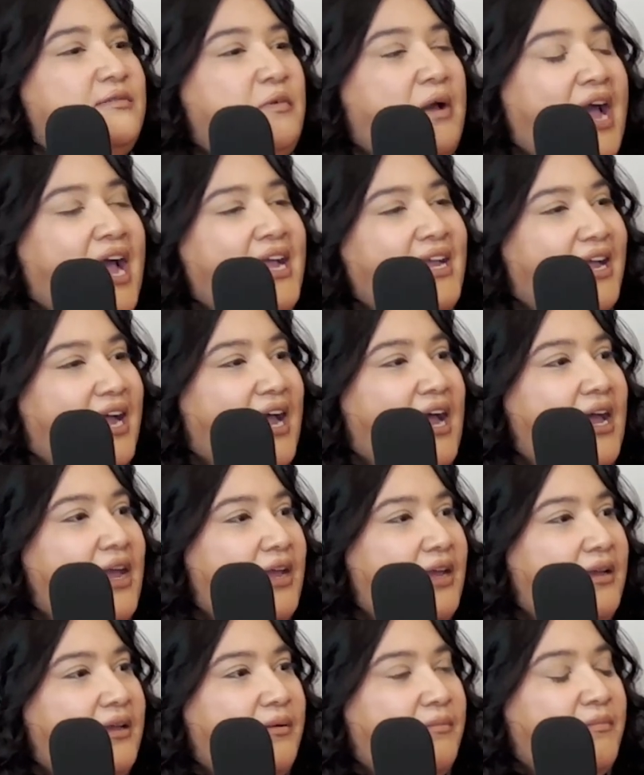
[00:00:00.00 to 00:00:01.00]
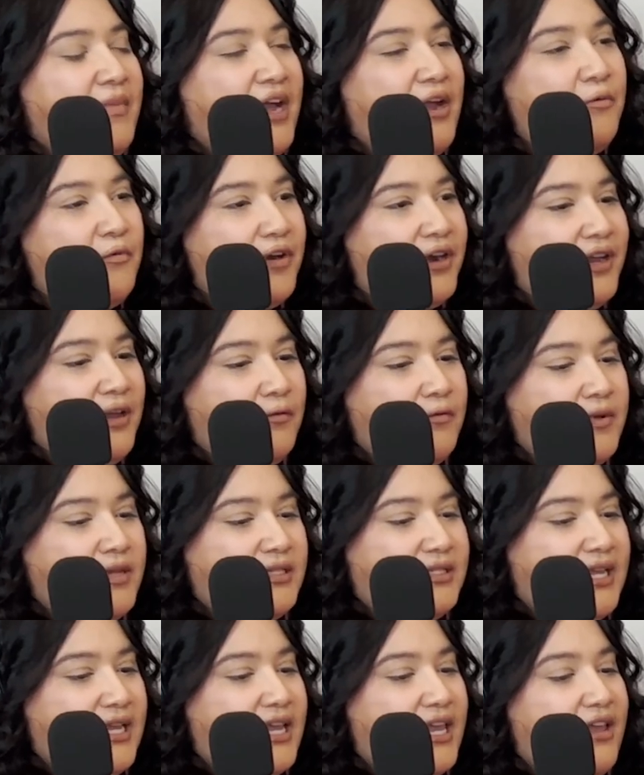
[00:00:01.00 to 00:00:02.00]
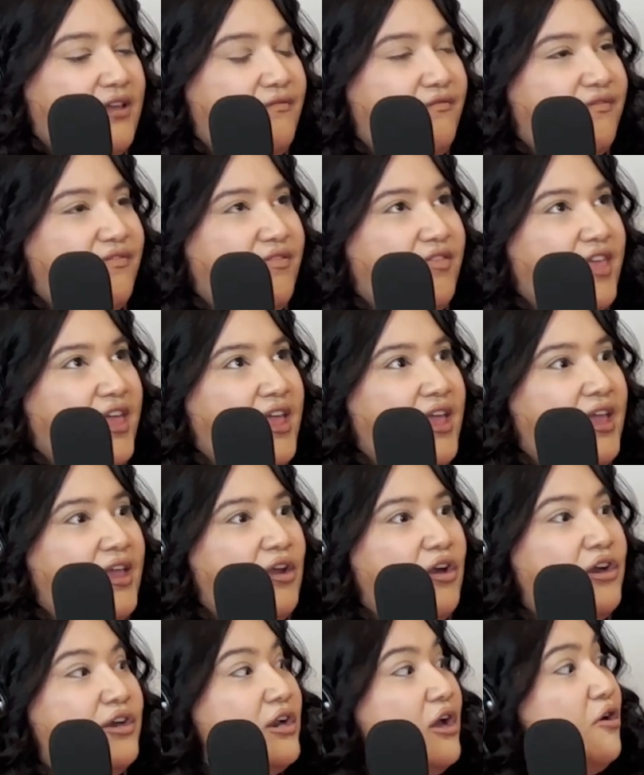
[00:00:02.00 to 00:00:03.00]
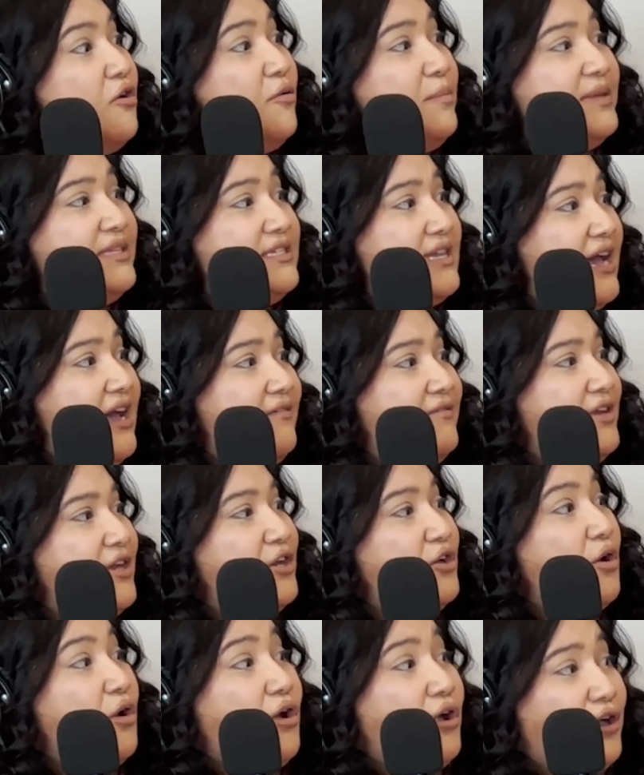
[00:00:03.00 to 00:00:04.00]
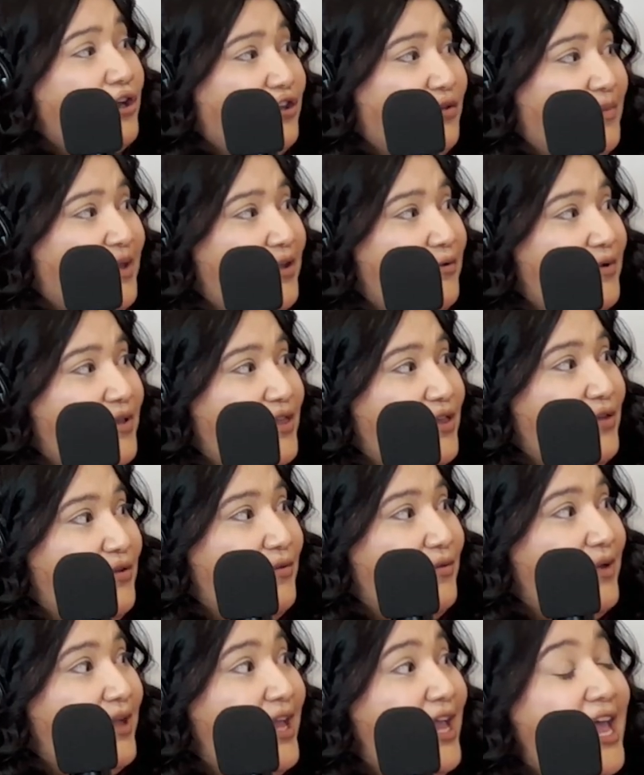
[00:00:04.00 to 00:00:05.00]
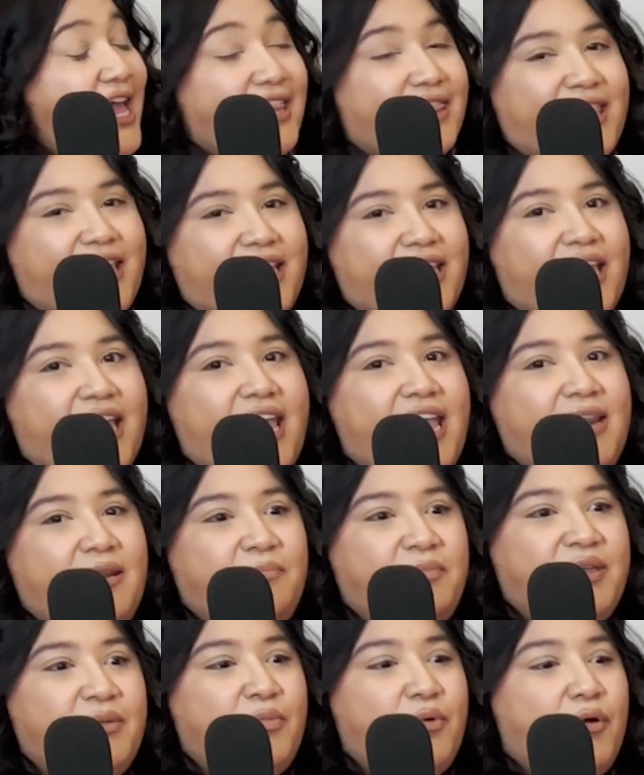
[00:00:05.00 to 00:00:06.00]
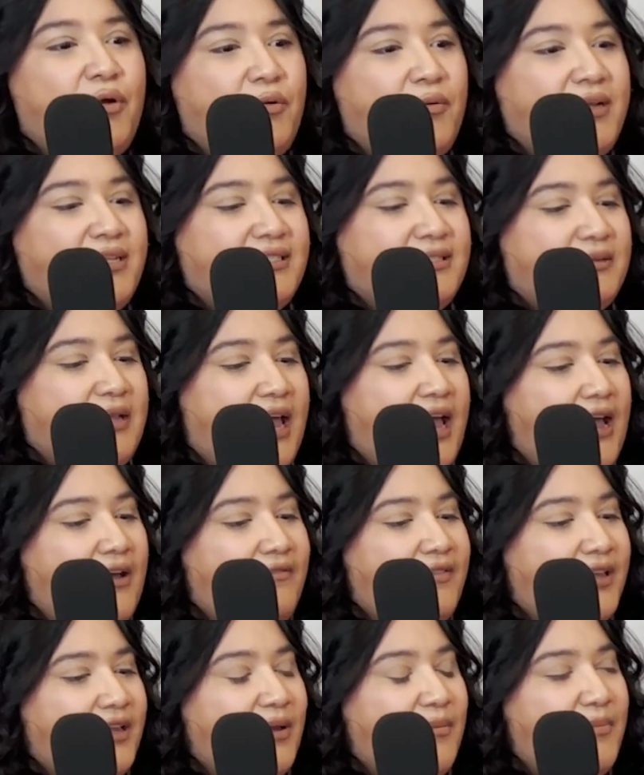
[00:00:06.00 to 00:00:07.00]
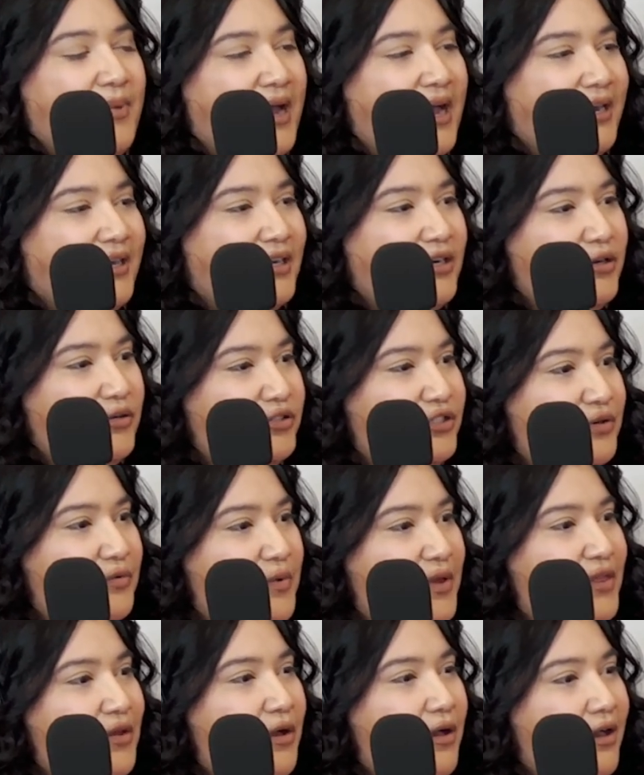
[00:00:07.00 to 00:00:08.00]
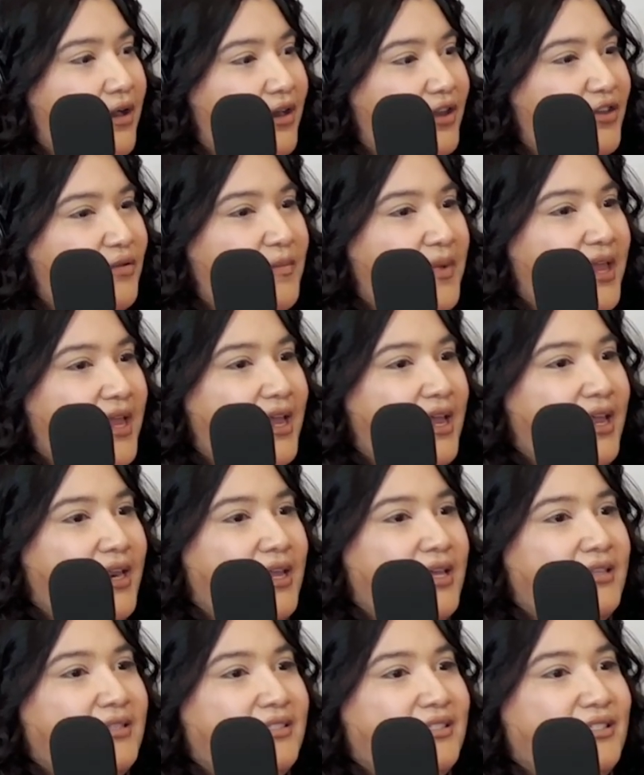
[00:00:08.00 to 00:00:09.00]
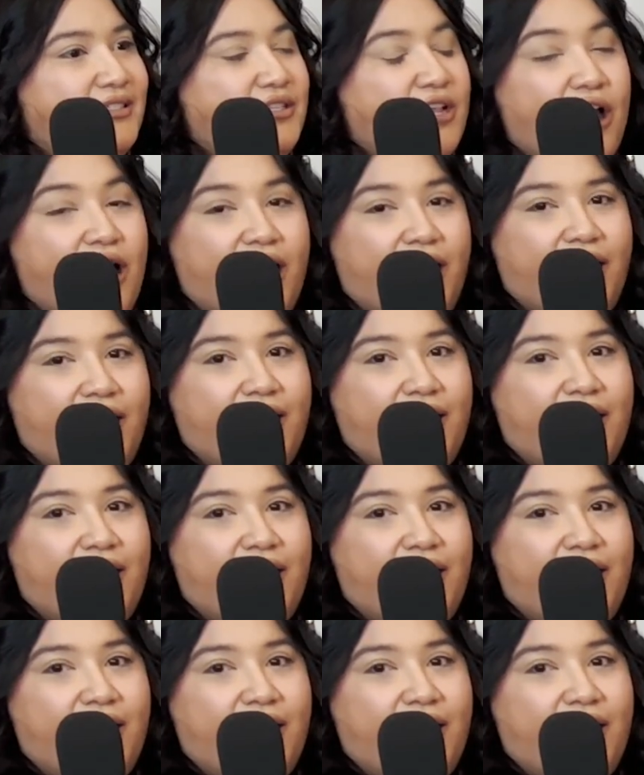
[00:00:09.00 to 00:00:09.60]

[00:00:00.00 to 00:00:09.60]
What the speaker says: My wording was like, if they are not open to having an argument with you, like, and people always have like a bad connotation with argument, and it's not.